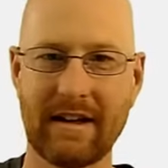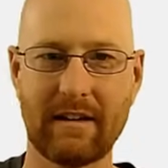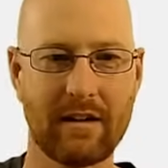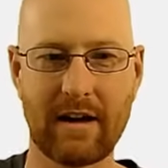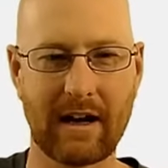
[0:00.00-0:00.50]

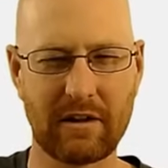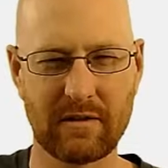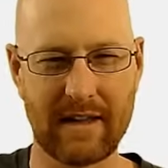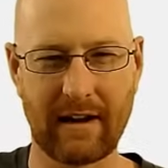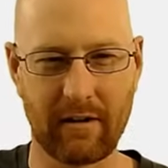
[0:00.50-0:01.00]
You're not going to
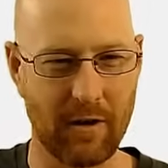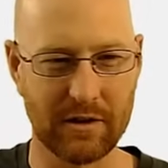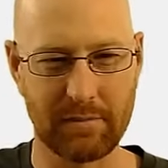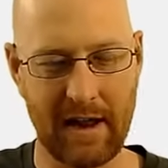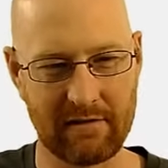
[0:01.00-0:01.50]
use like a
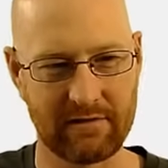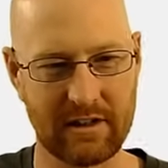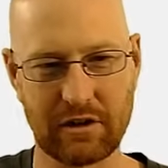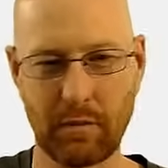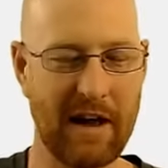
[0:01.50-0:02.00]
call span
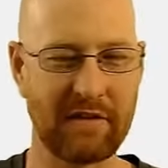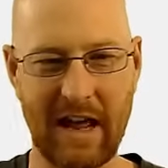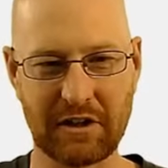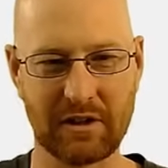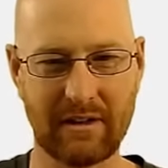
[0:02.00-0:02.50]
function. We have
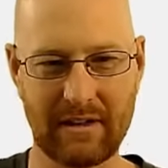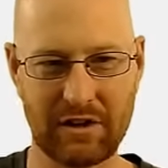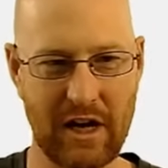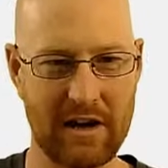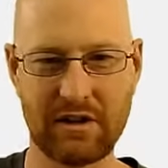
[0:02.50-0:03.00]
to actually
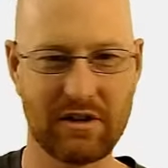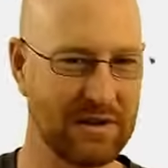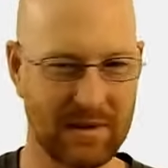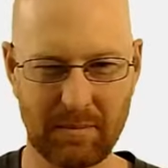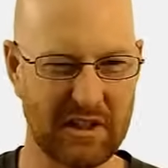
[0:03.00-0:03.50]

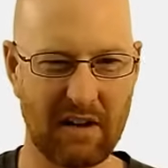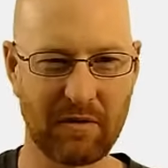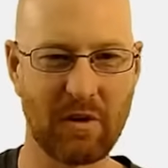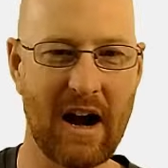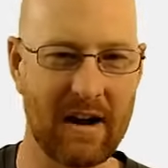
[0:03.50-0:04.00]
change some
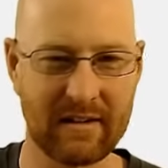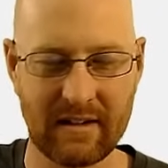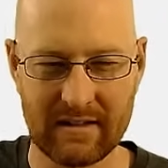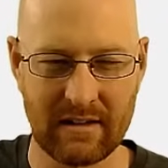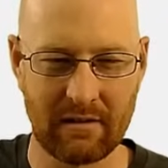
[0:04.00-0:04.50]
stuff around
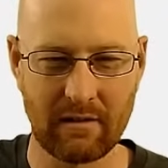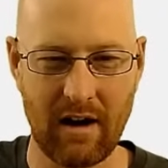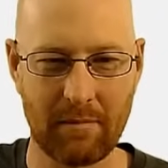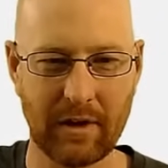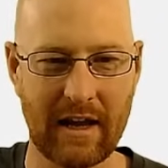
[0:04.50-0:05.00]
and it's a little
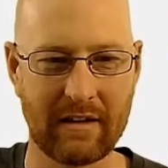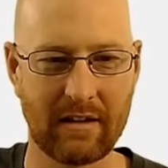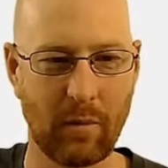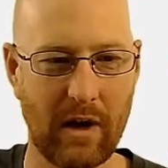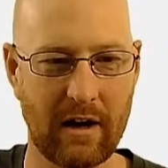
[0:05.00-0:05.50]

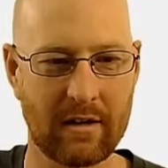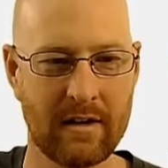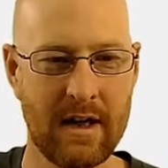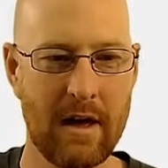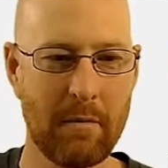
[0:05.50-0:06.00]
complicated and weird.